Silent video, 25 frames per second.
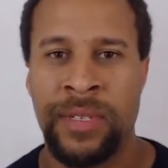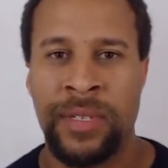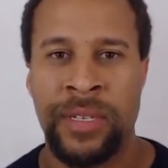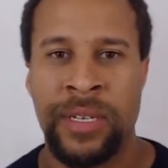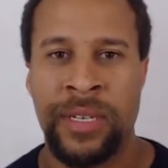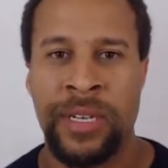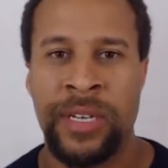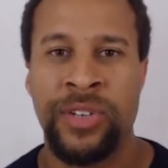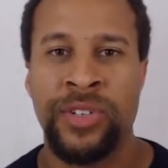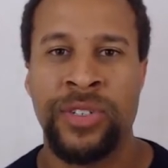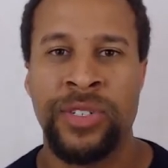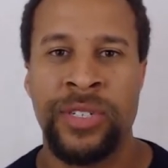
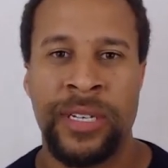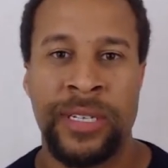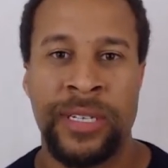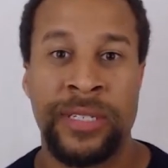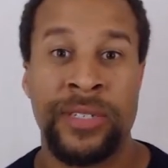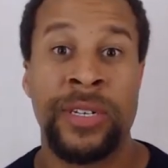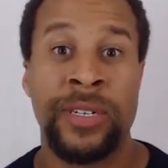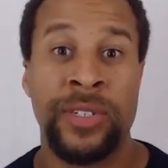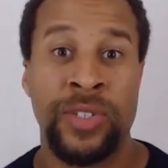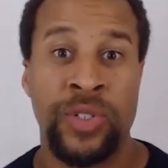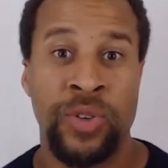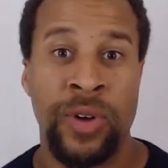you should just
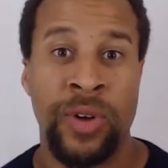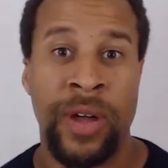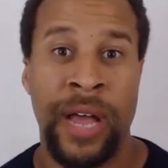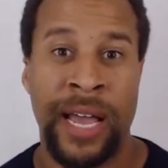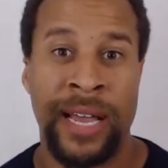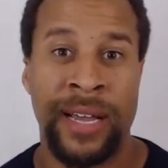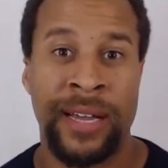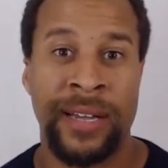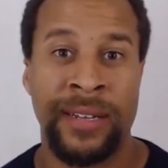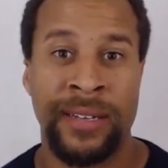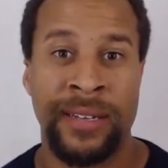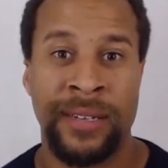try
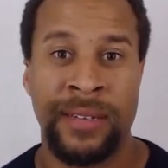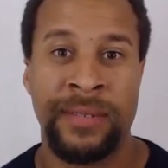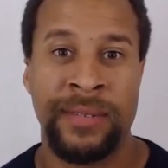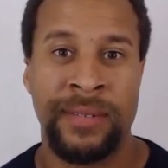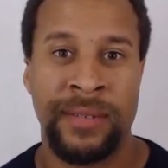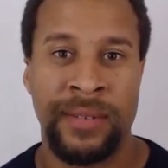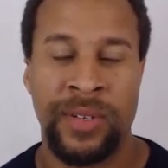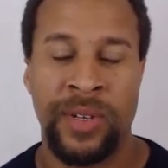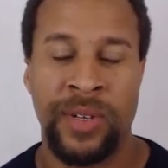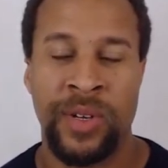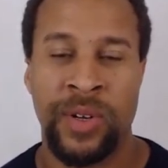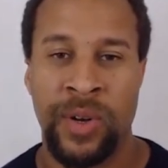
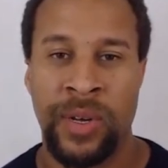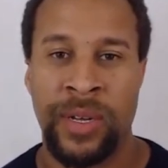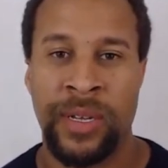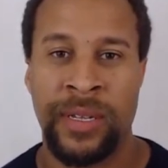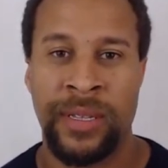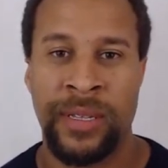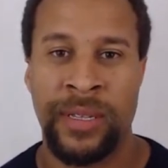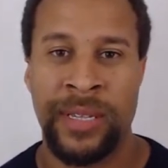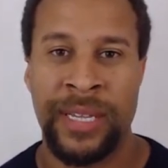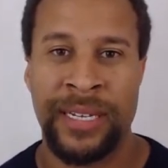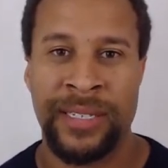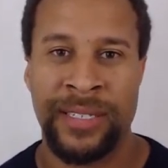
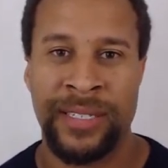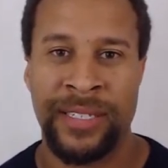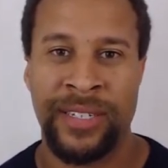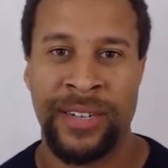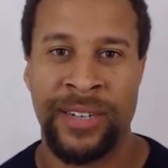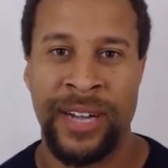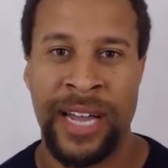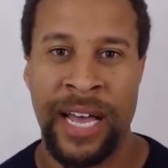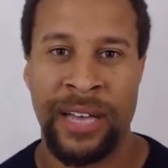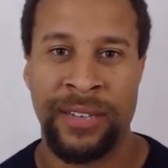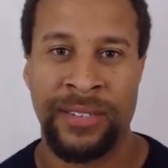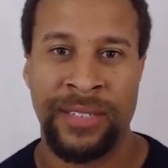things in your
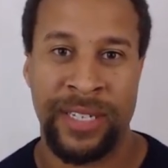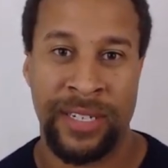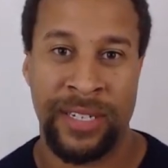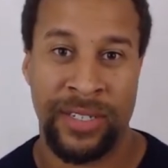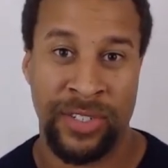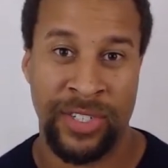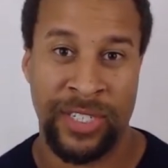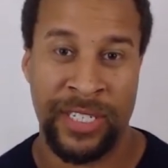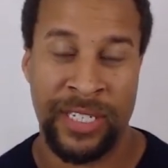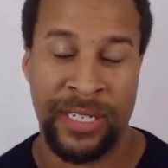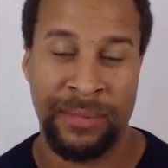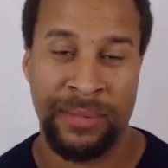house that are
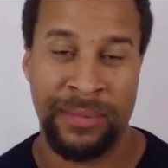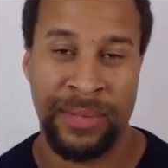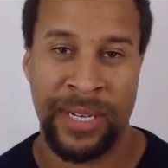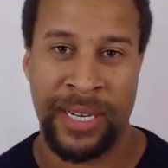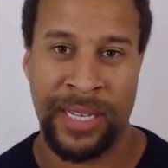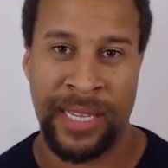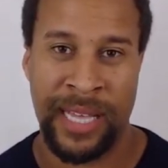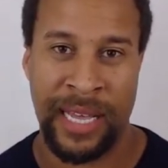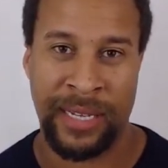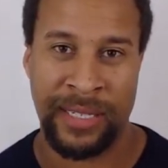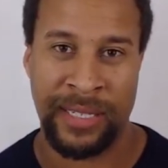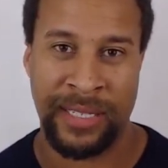cheap and
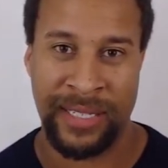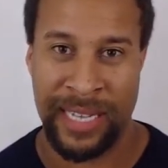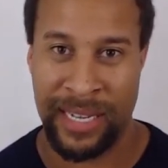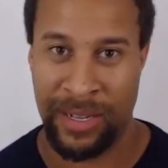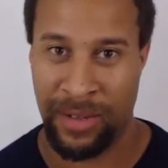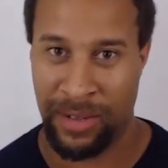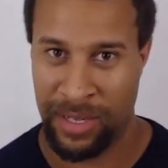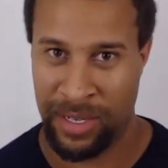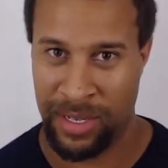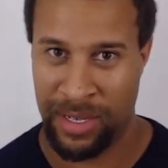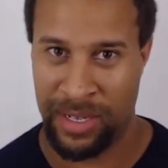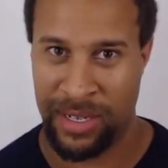that stay on
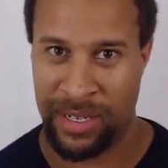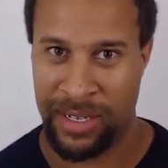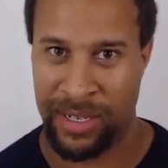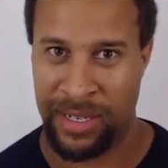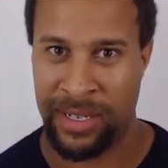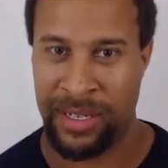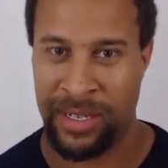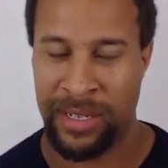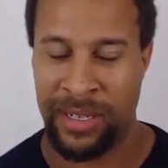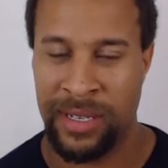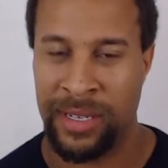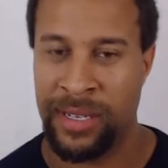the hook.
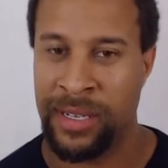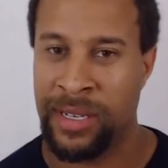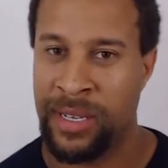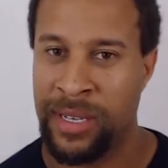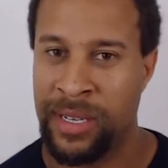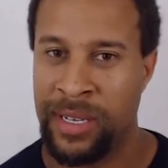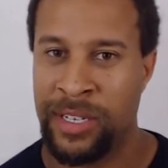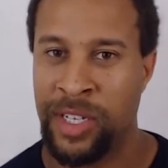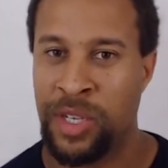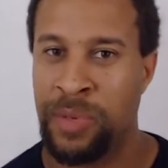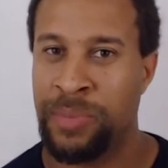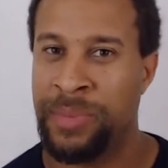
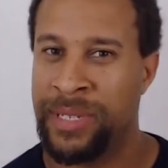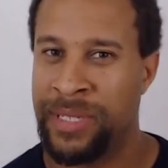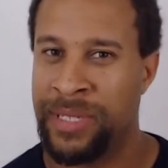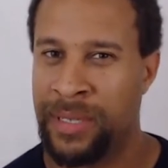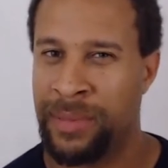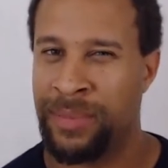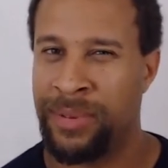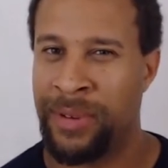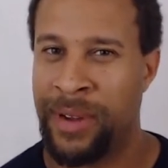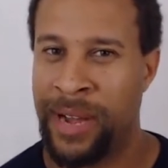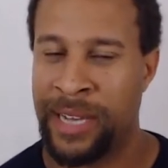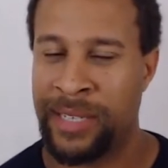You'll be
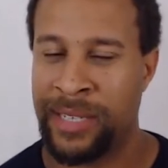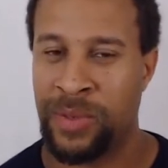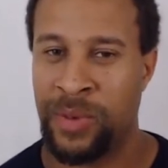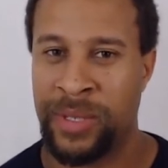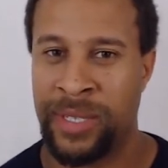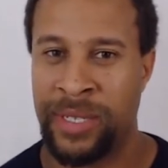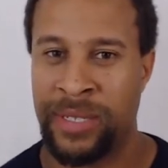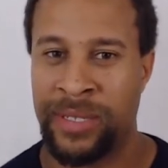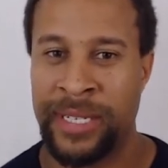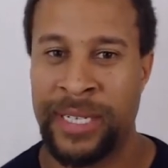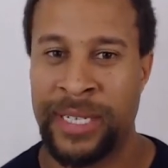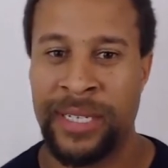surprised with the
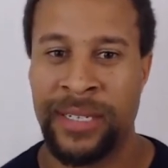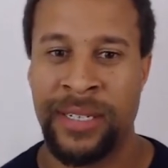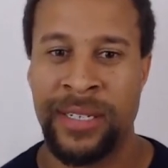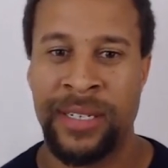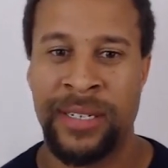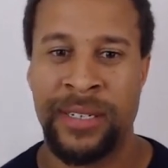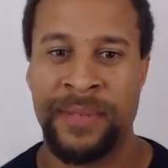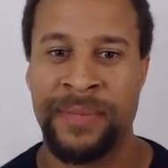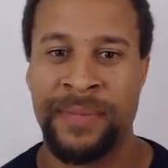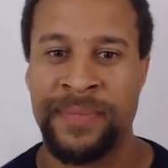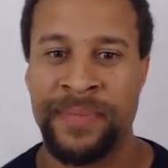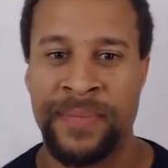lead.
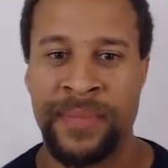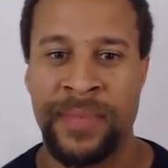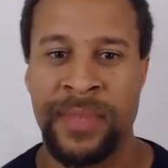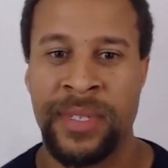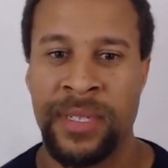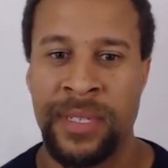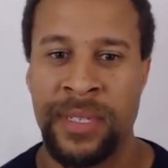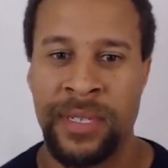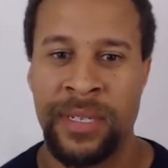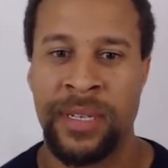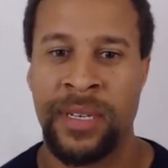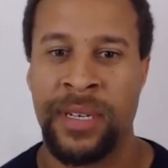
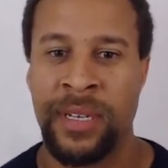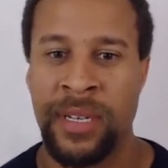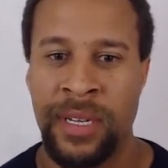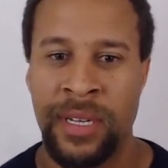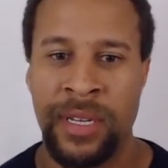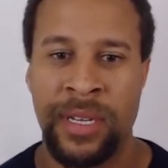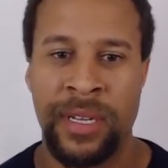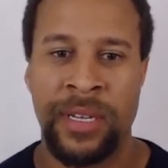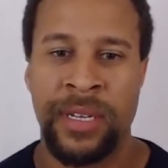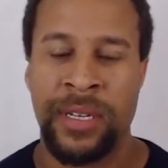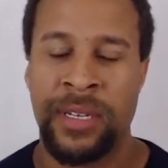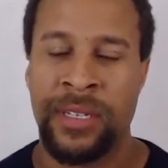
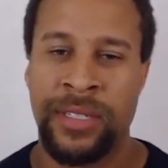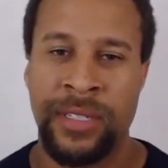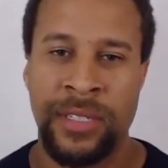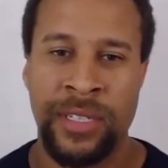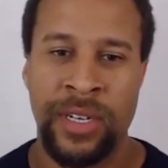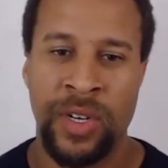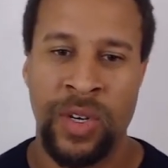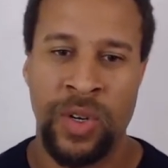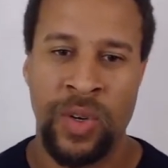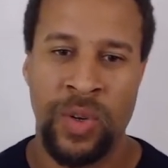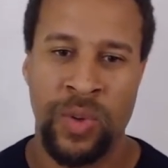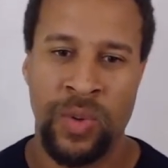
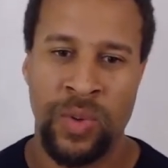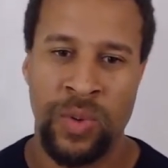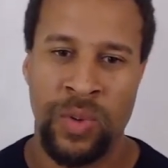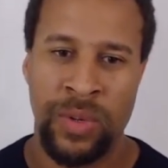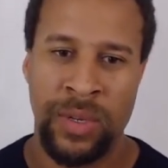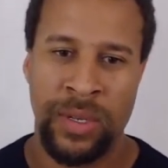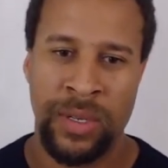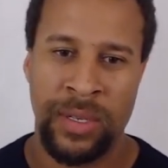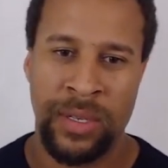So